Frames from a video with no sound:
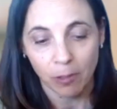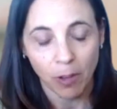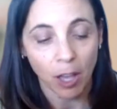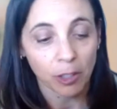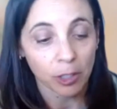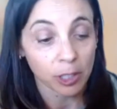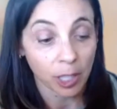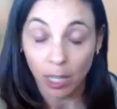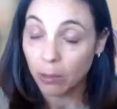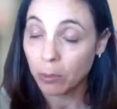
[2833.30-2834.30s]
the father
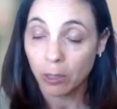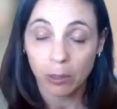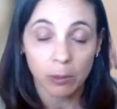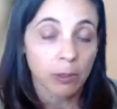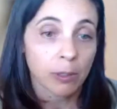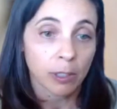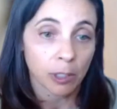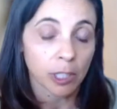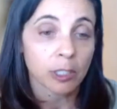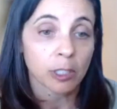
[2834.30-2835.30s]
said,
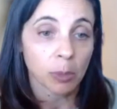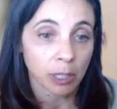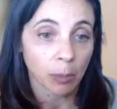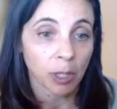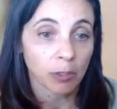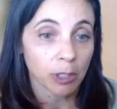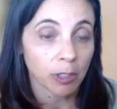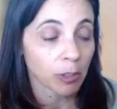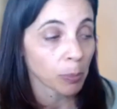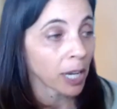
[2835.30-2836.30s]
there needs to be some
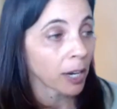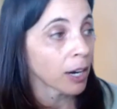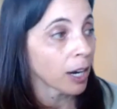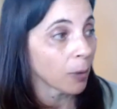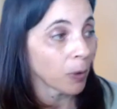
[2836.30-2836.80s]
level of repair.